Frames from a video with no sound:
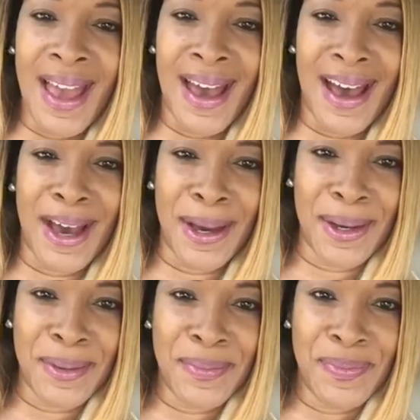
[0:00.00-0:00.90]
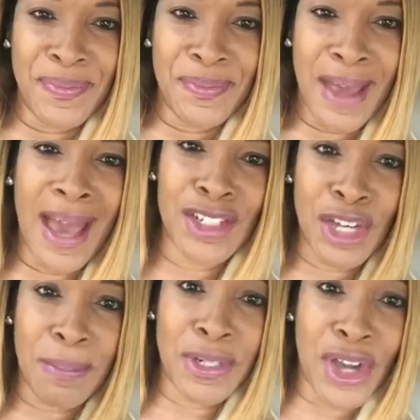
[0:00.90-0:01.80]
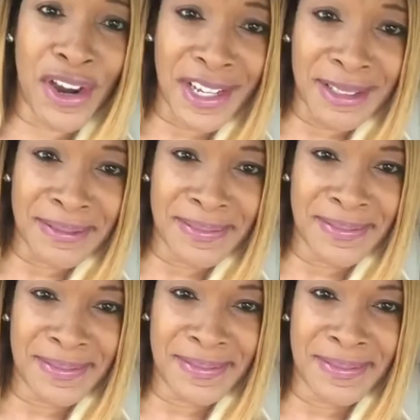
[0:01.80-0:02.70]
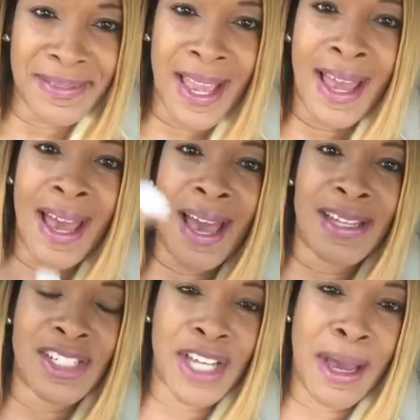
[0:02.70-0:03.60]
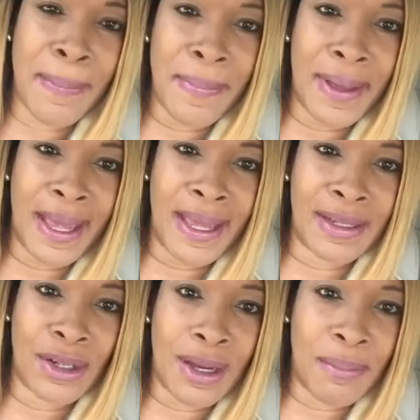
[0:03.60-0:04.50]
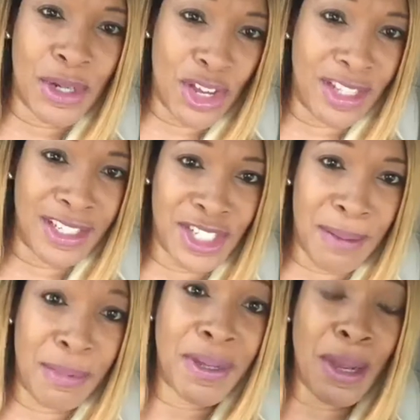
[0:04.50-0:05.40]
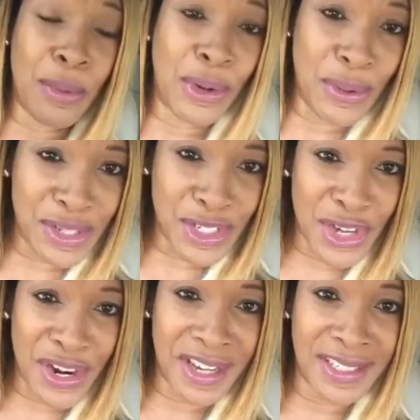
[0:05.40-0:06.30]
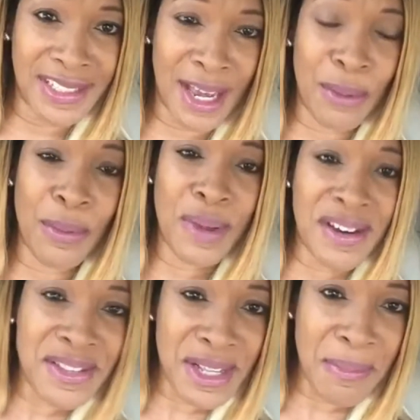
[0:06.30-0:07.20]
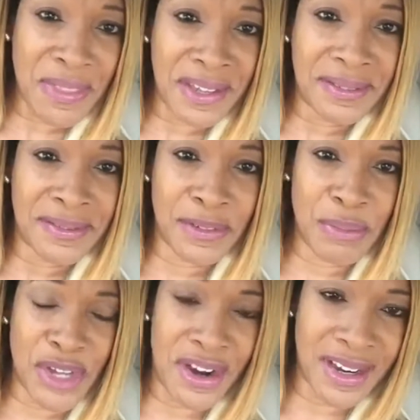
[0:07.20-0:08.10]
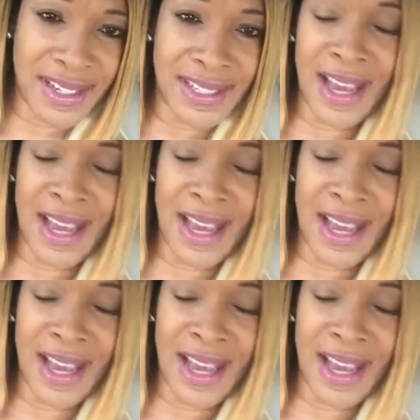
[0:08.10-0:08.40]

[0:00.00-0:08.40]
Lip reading: I shop at Target. I'm an online shopper, but I will go into Target. I will wear something from Target.